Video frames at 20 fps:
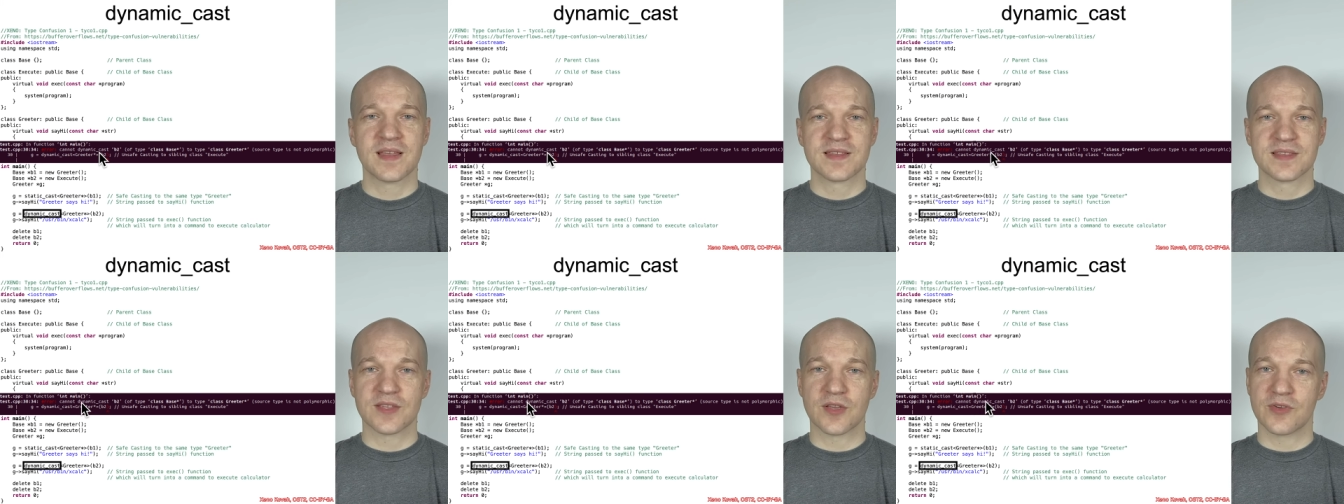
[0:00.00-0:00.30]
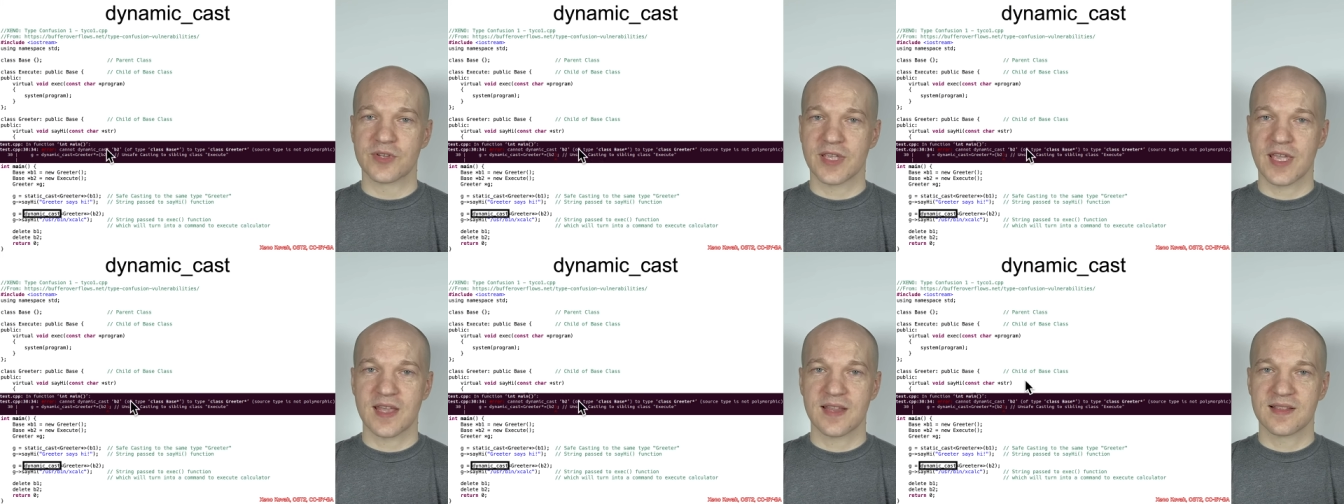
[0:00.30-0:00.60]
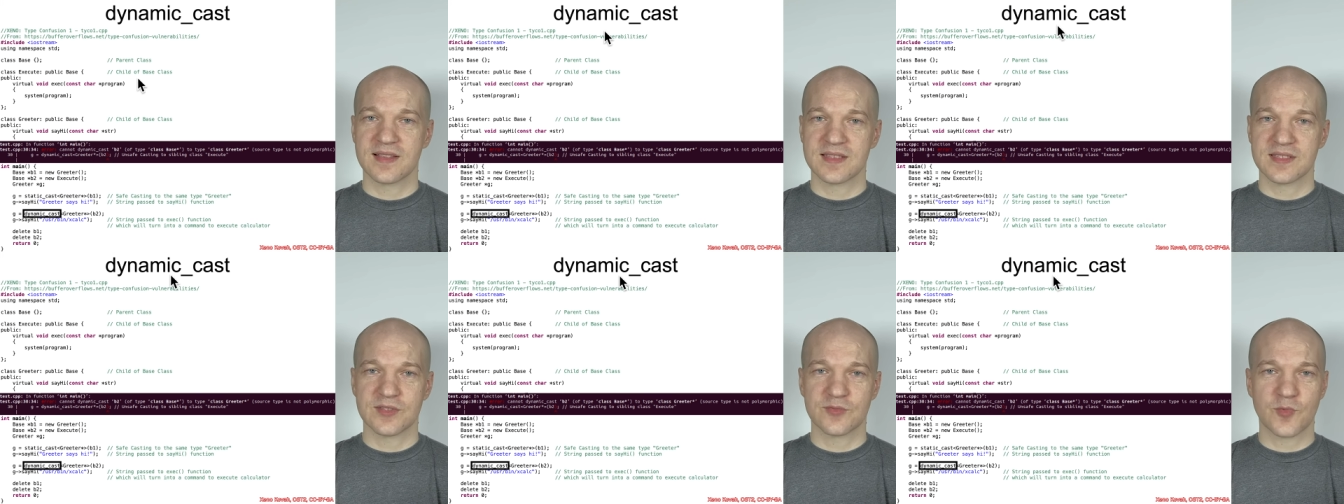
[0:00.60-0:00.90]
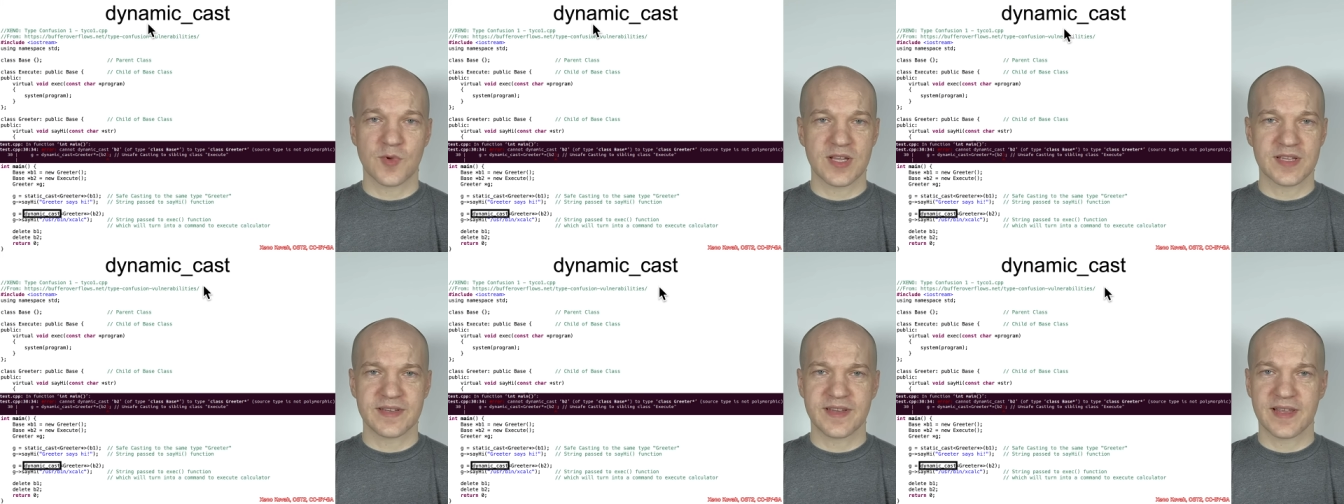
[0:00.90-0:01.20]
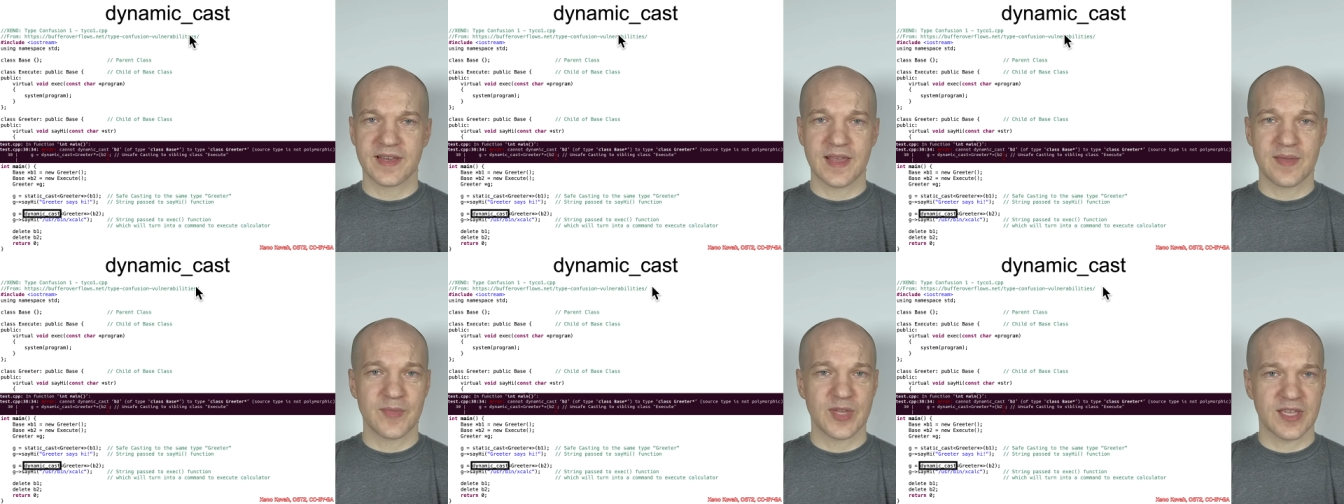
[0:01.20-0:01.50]
So again, this is why
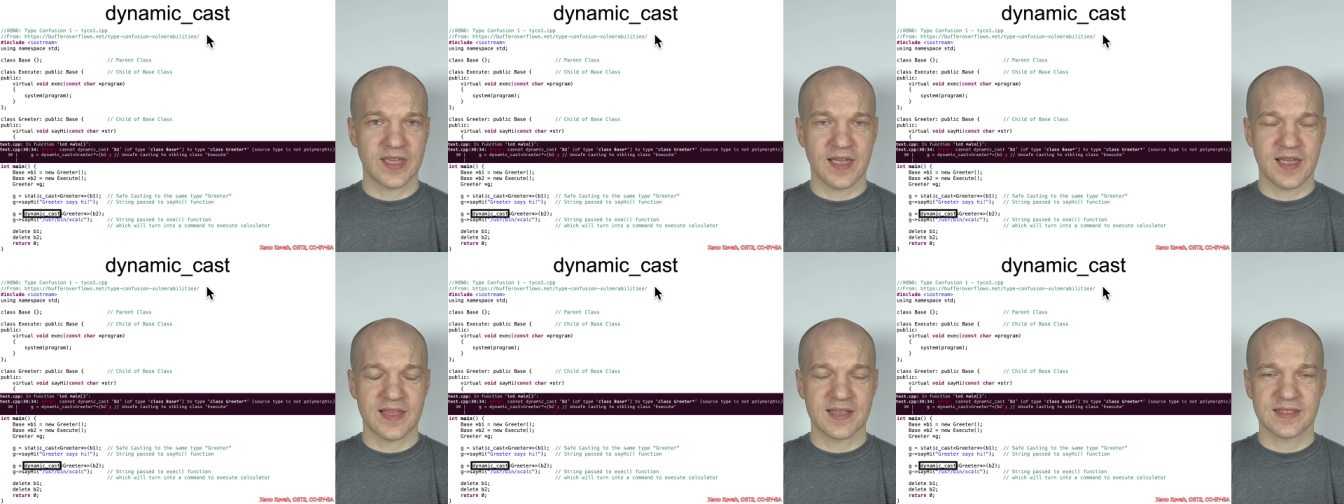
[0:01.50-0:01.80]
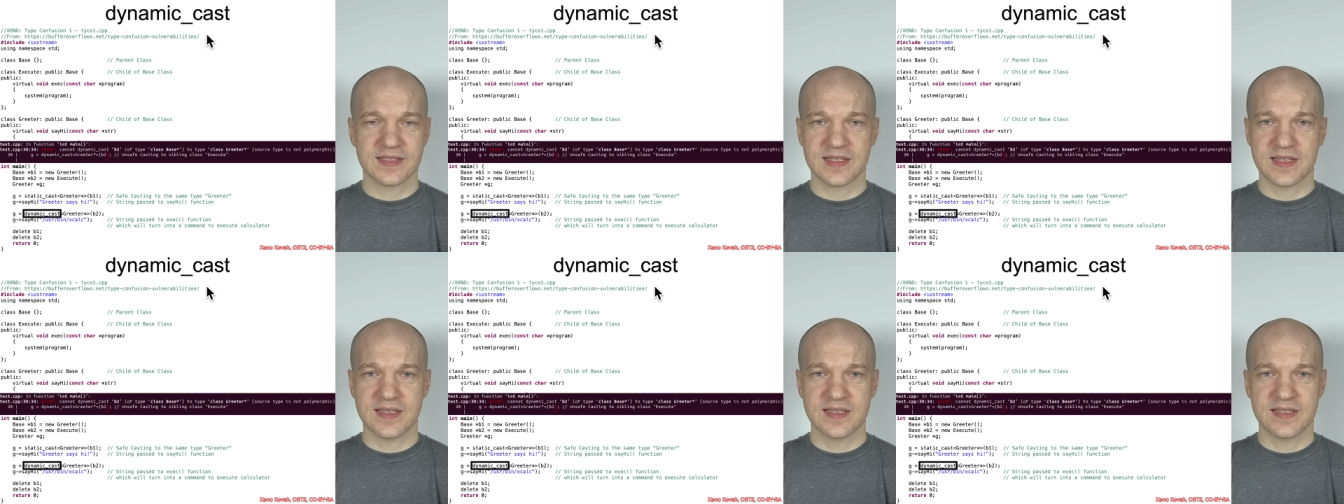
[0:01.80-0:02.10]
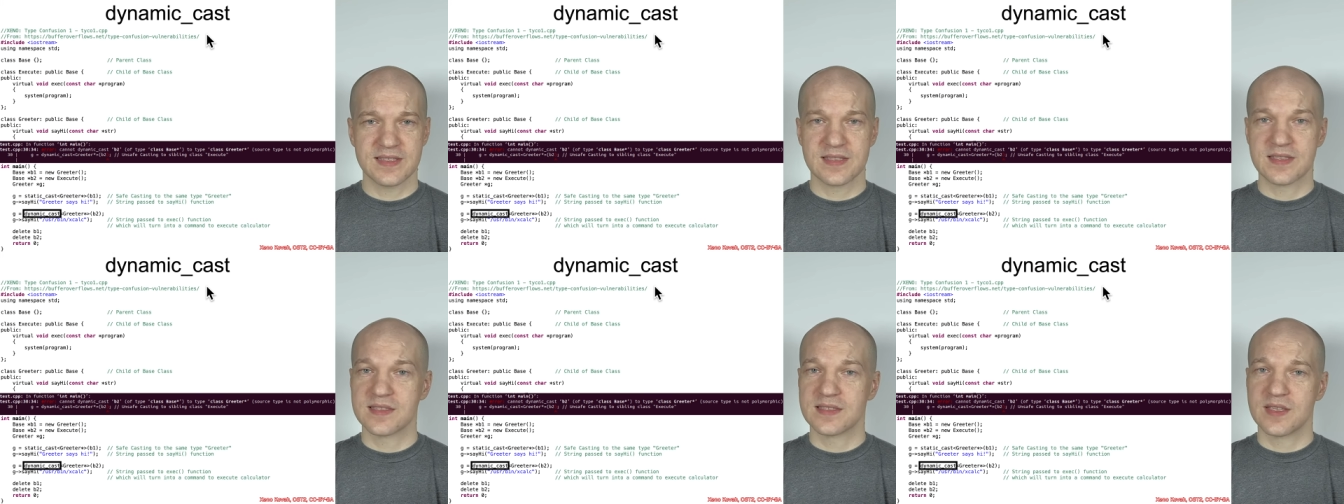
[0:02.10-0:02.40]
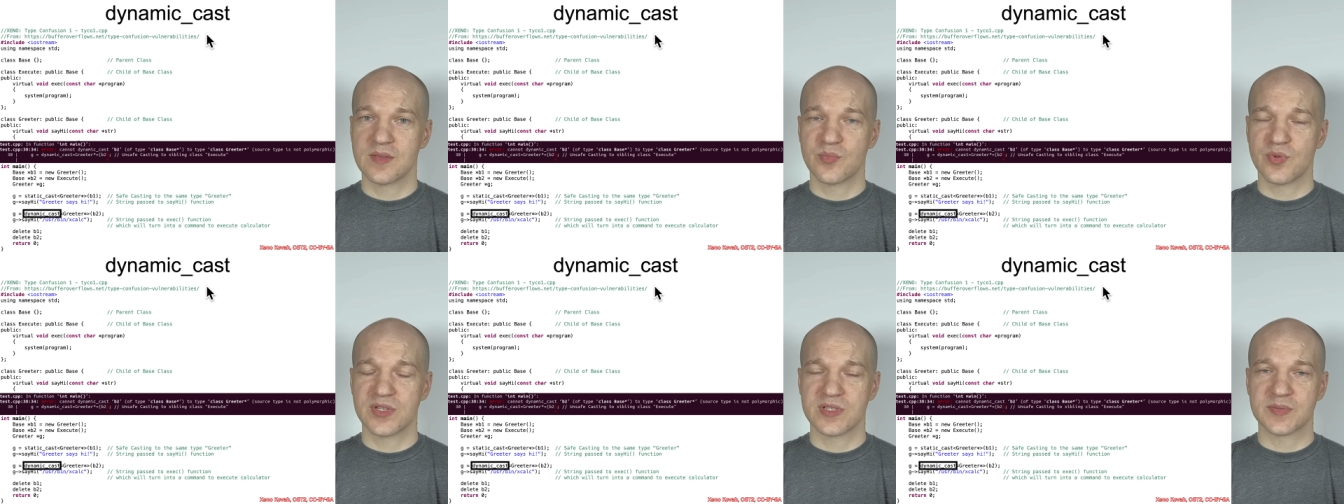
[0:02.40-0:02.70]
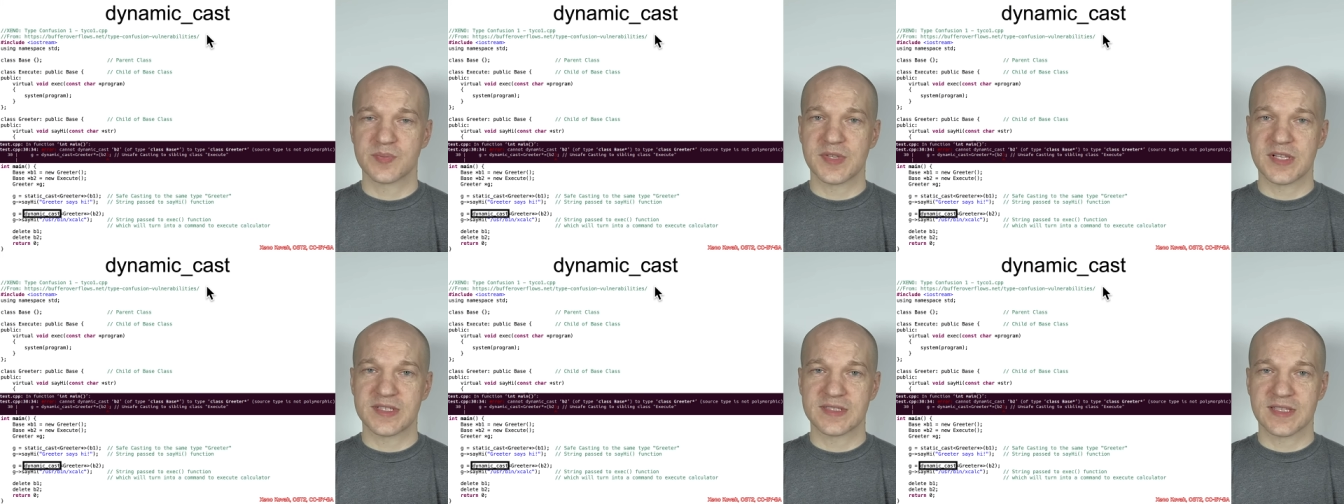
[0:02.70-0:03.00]
dynamic cast is the C++
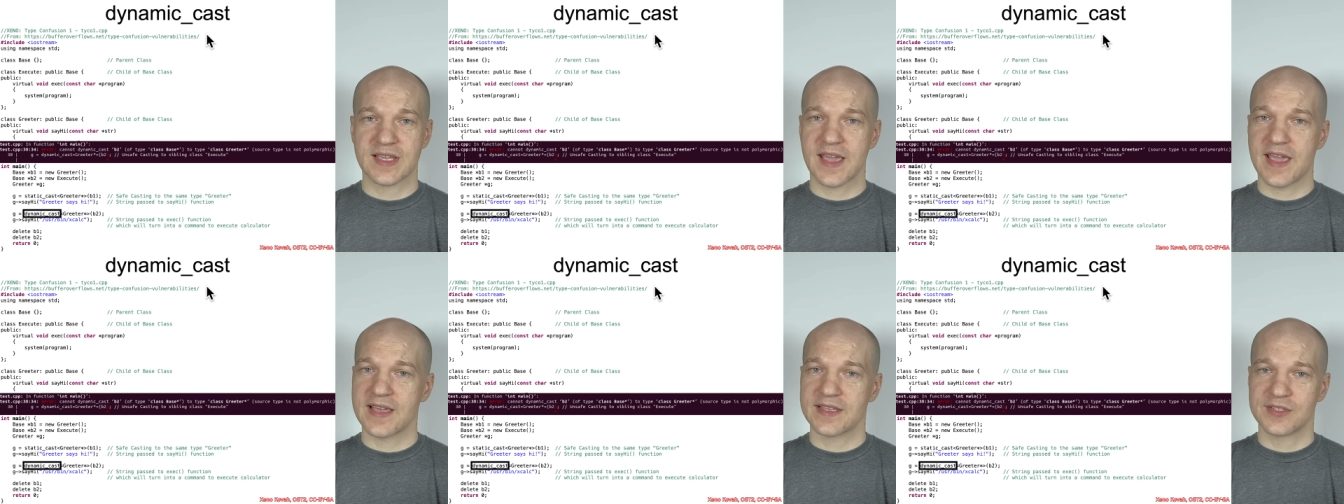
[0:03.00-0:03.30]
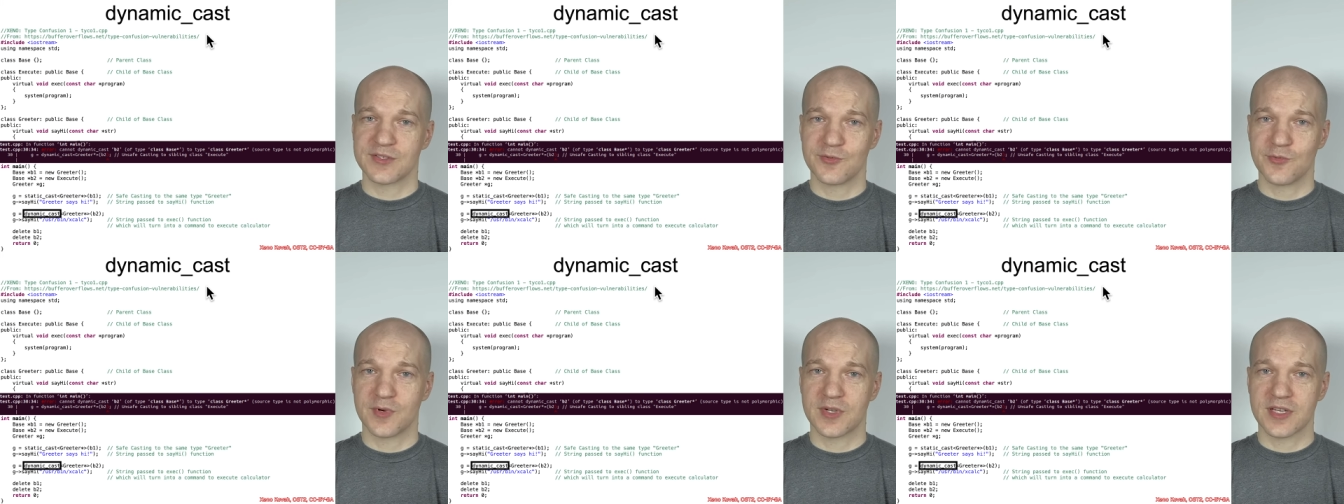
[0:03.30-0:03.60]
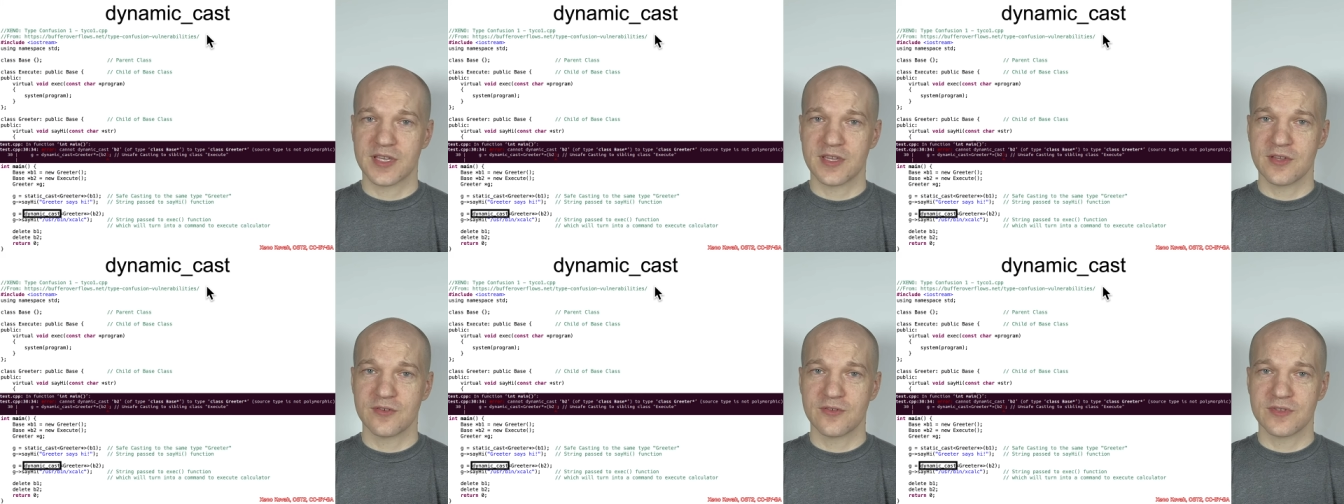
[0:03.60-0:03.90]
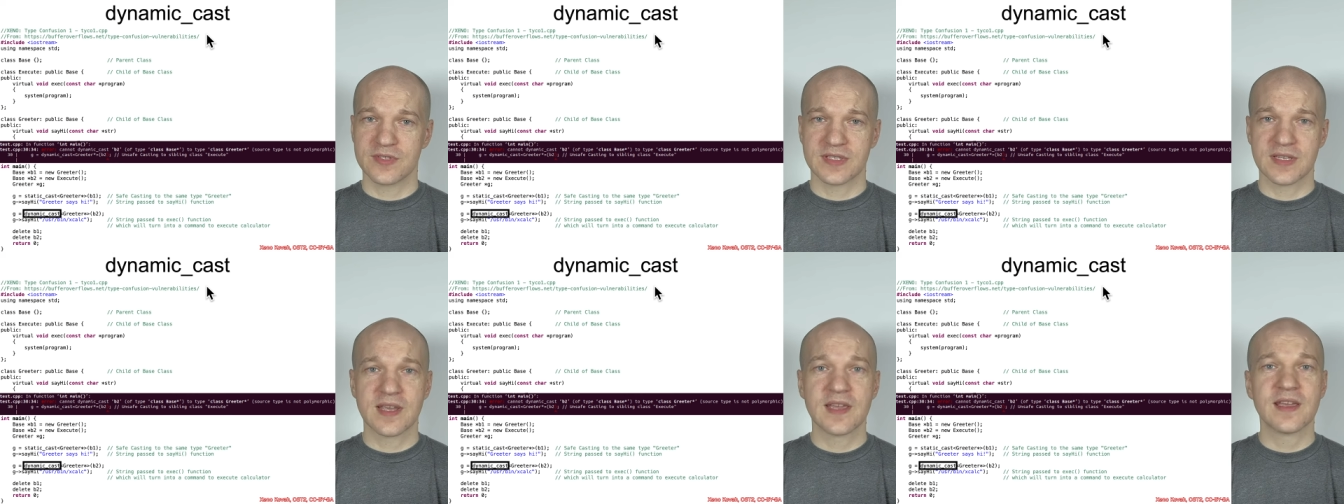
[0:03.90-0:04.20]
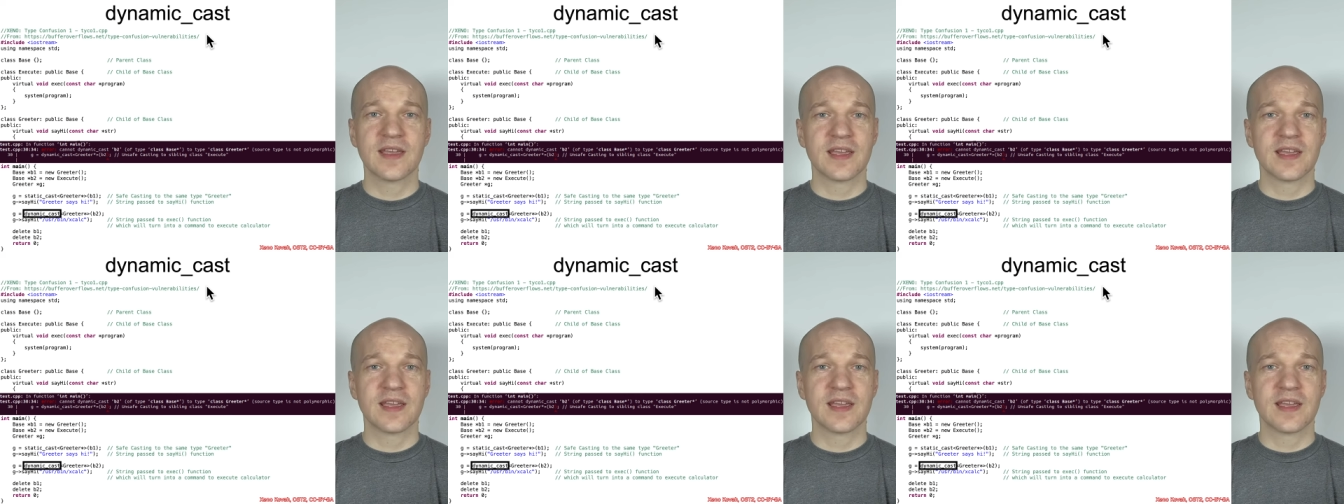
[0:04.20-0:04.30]
cast you want to use